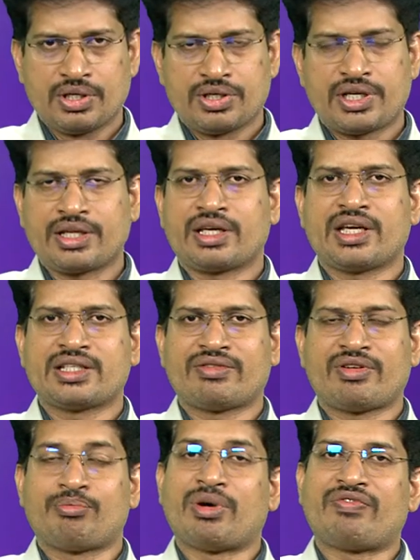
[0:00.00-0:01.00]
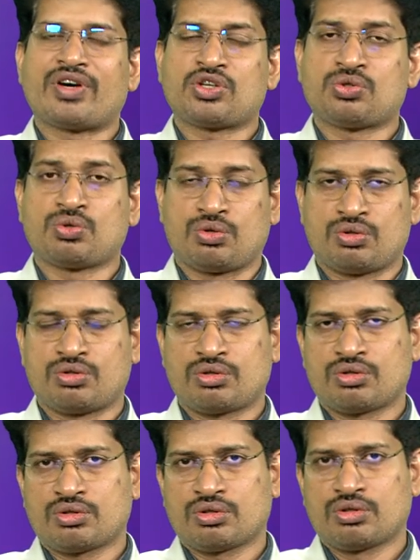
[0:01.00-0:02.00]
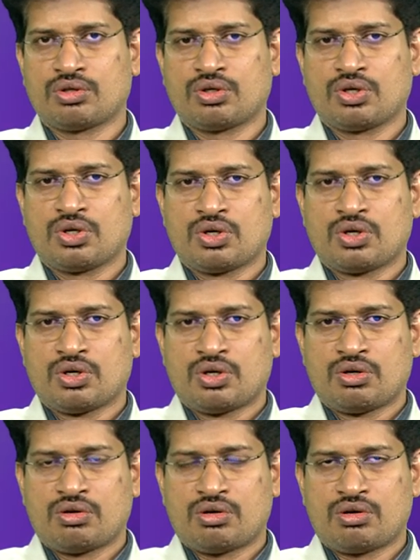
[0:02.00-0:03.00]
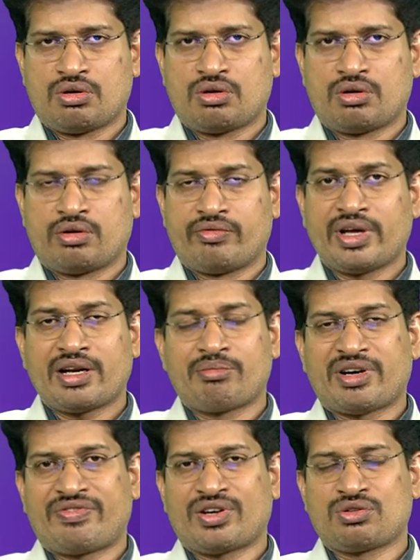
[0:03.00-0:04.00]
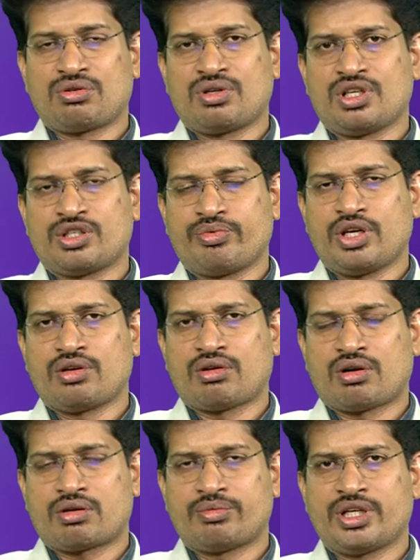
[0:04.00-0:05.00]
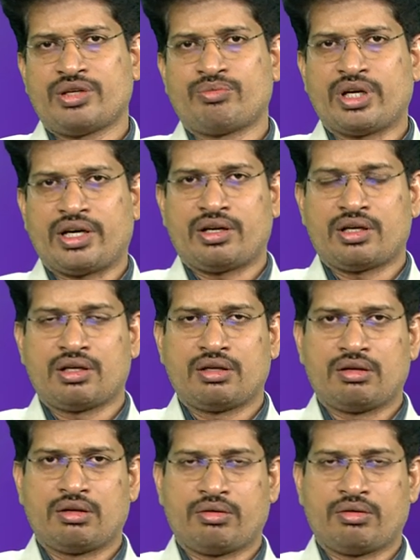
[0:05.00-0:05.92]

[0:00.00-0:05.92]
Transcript: take the case of a buffer zone. Or when a buffer zone is being not being made uh, uh,